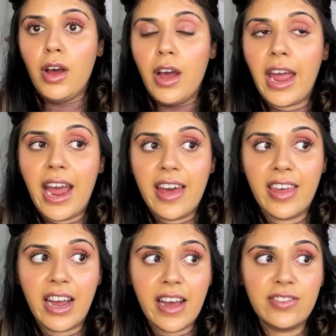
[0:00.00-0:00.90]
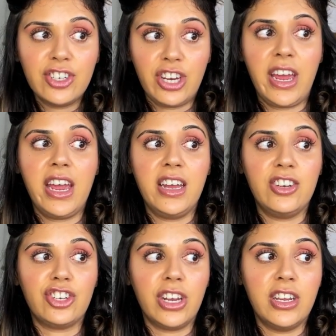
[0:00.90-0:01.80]
Okay, I think I have to
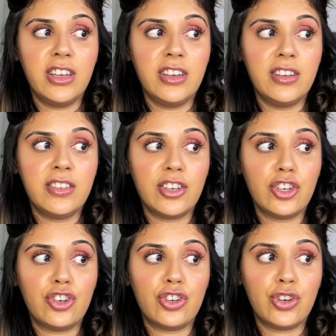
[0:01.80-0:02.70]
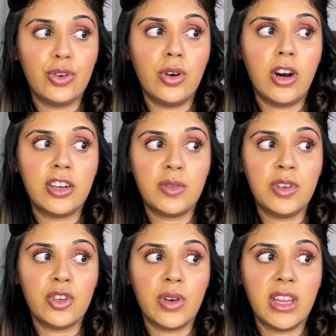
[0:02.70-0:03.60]
change. It is too hot to
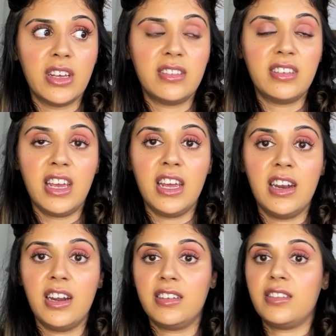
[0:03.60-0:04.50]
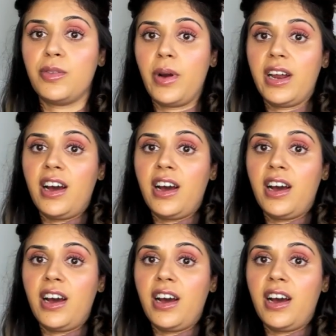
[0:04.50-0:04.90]
be doing this in a sweater.